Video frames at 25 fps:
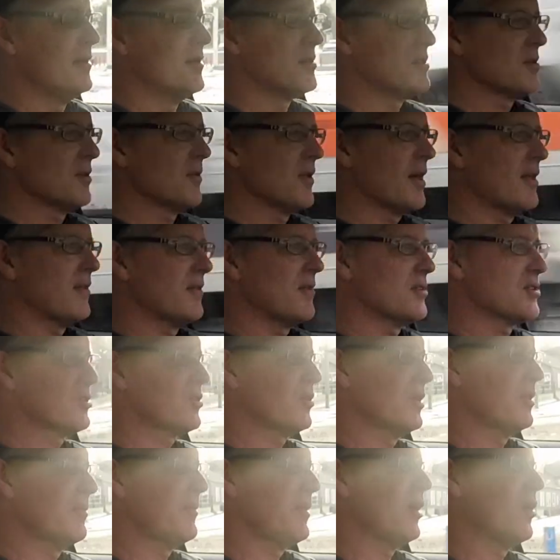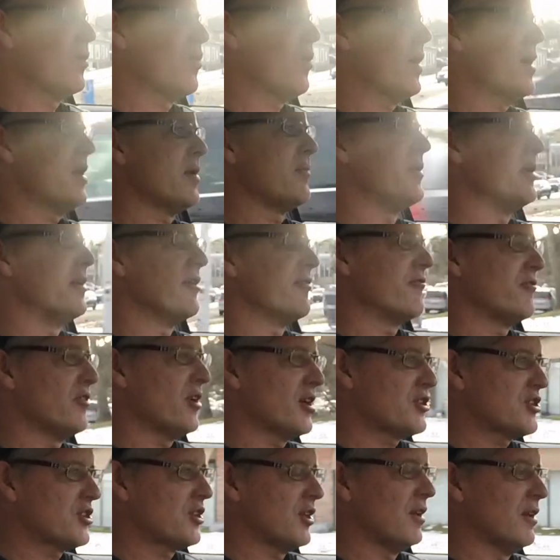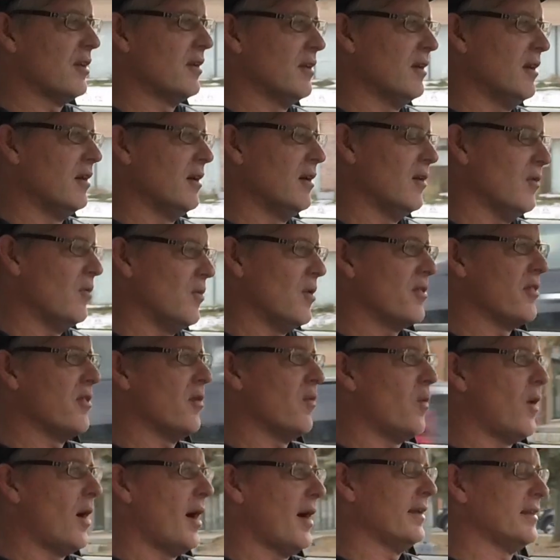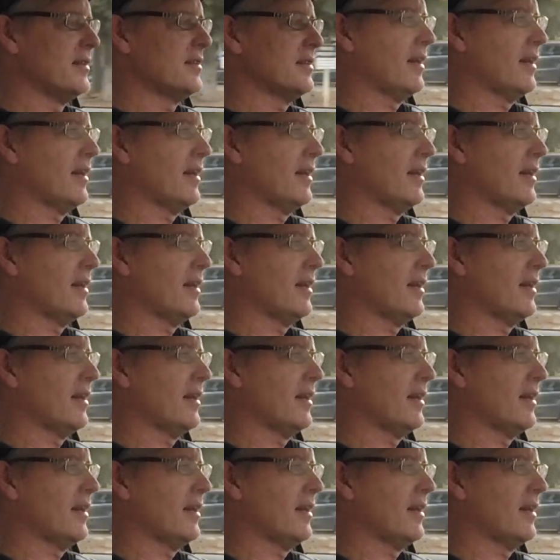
so that there's going to be quite a bit of friction with the wide